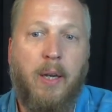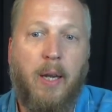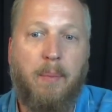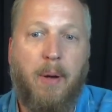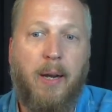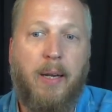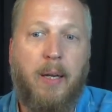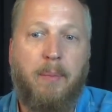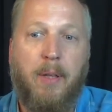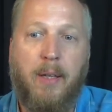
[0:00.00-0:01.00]
And by
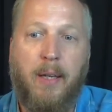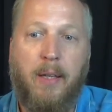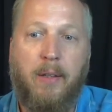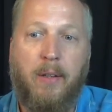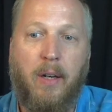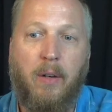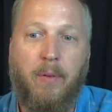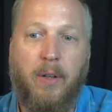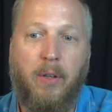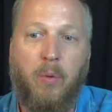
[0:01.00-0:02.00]
him the daily
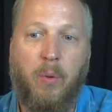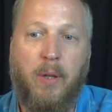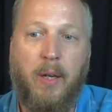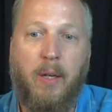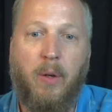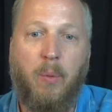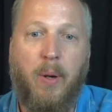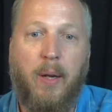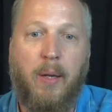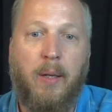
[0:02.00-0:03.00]
sacrifices were taken
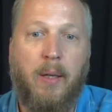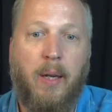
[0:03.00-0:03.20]
away,